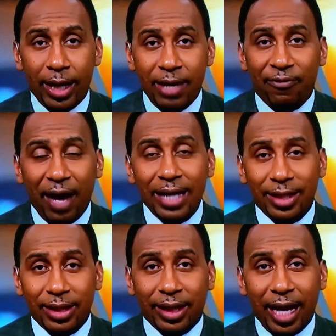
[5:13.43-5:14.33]
He fights
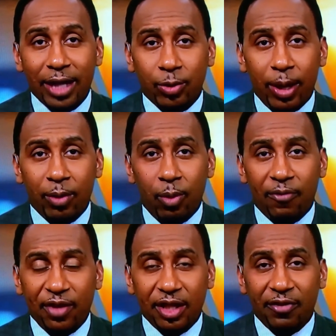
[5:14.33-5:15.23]
at the catch weight of
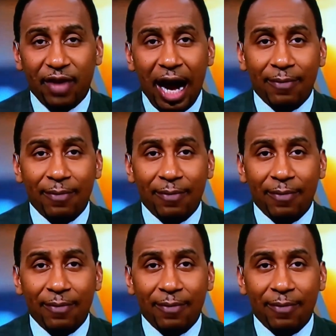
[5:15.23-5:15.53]
155.